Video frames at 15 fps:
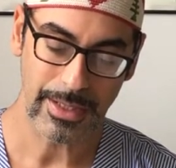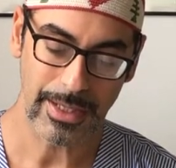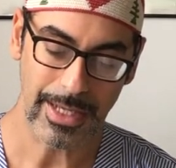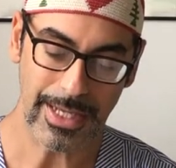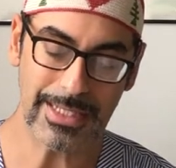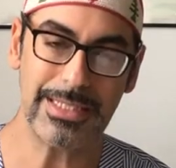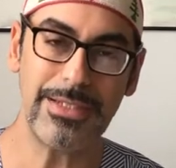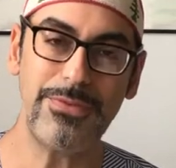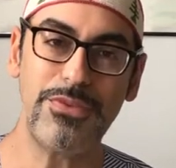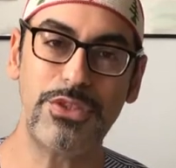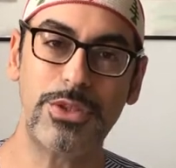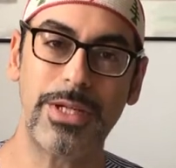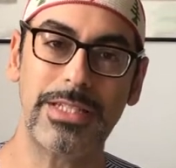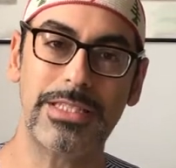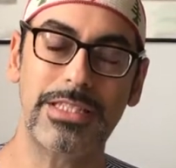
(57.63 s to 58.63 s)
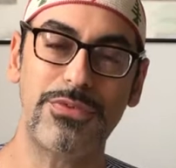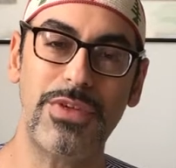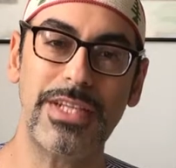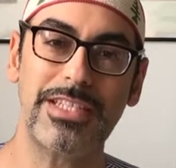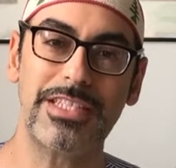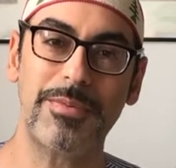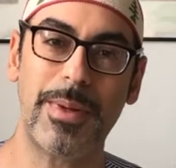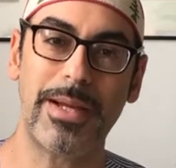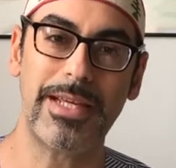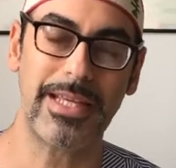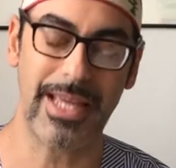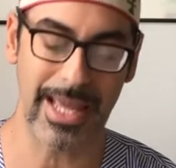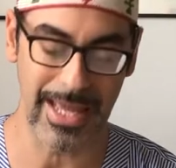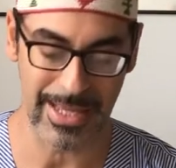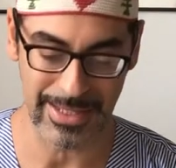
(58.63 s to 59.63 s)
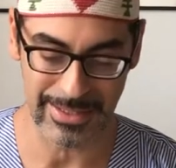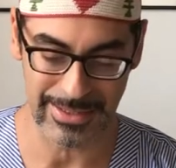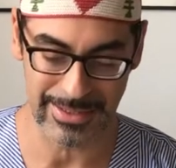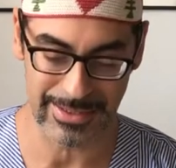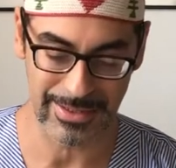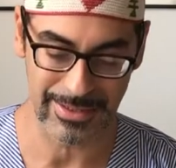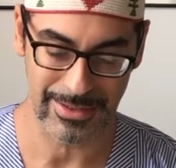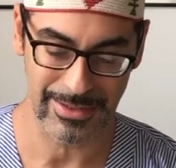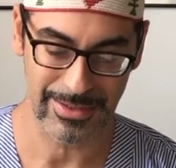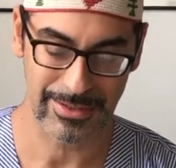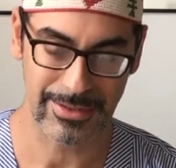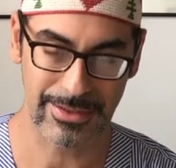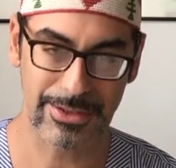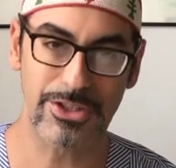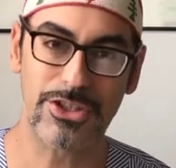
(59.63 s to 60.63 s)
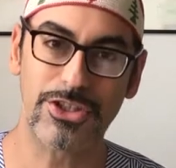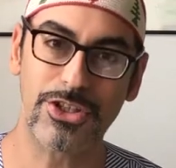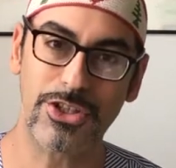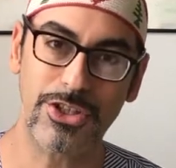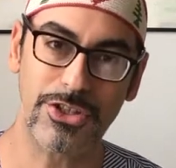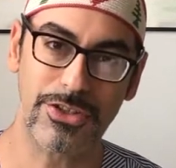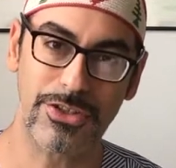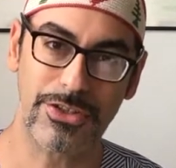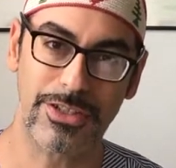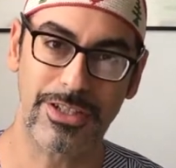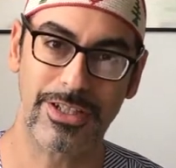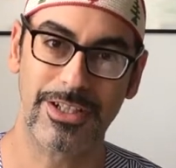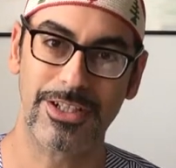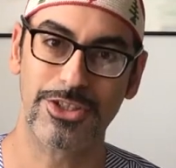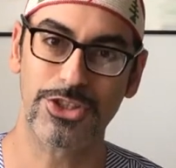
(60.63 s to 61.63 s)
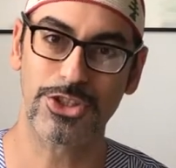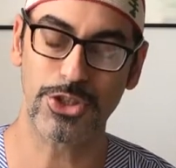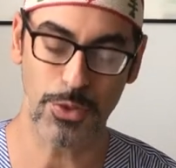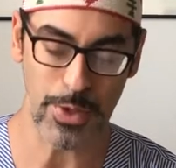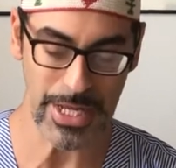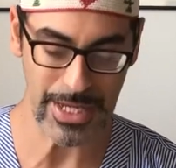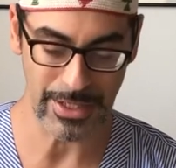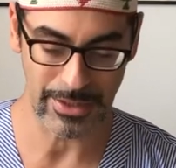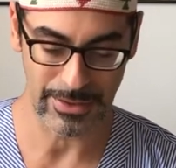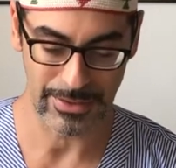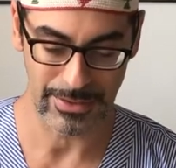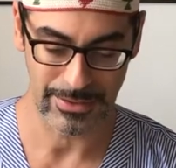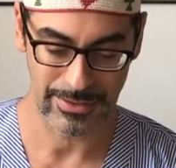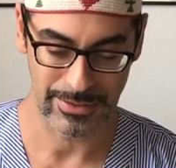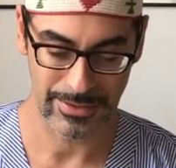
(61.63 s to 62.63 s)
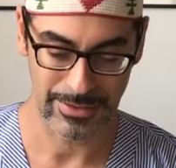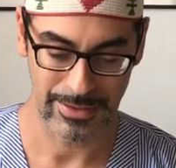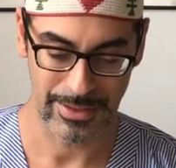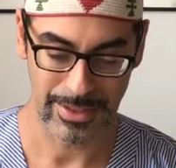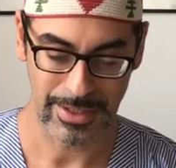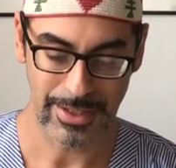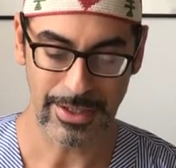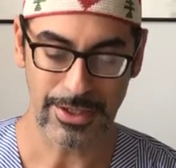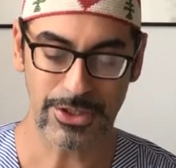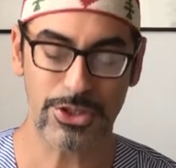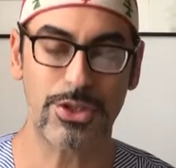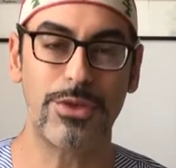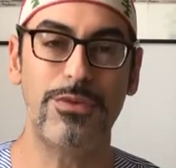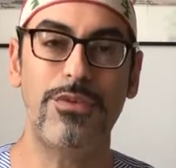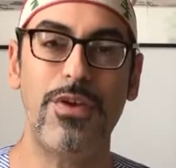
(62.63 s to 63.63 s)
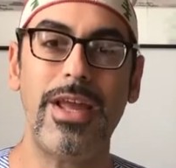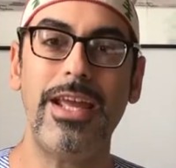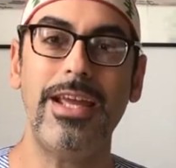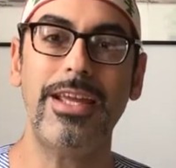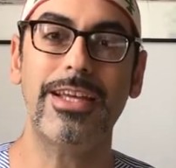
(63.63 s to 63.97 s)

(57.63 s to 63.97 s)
as if transfixed by a gaze, stern, serene, surveying